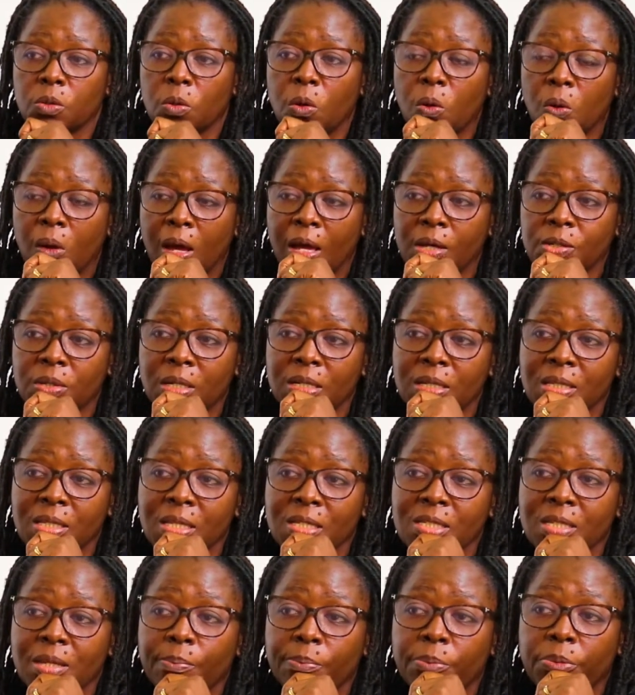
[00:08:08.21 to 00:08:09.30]
oh, actually
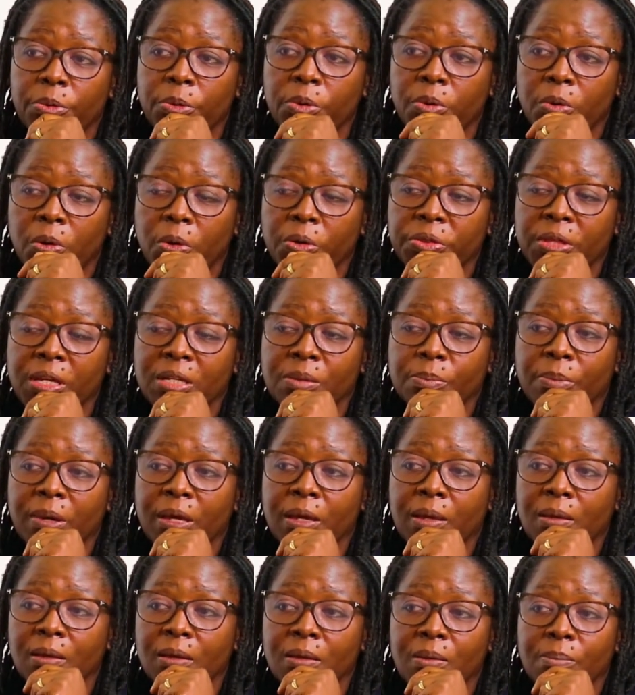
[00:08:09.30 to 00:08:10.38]
there's a book authored
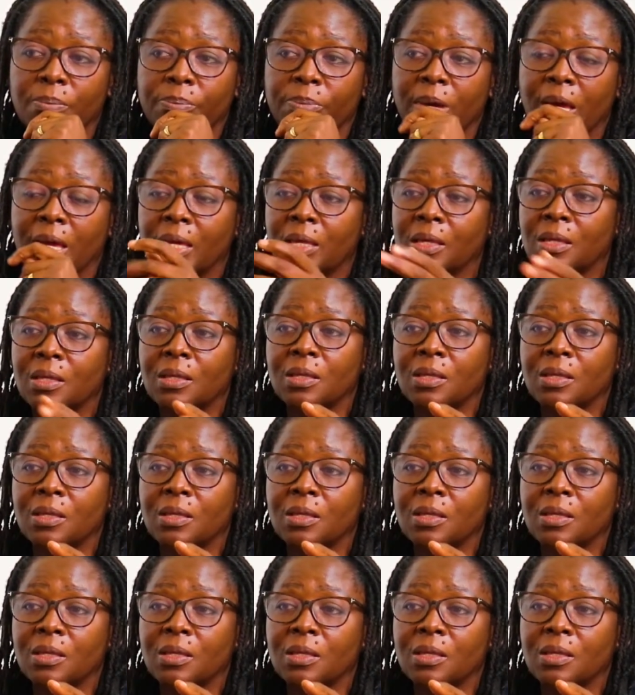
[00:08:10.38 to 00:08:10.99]
by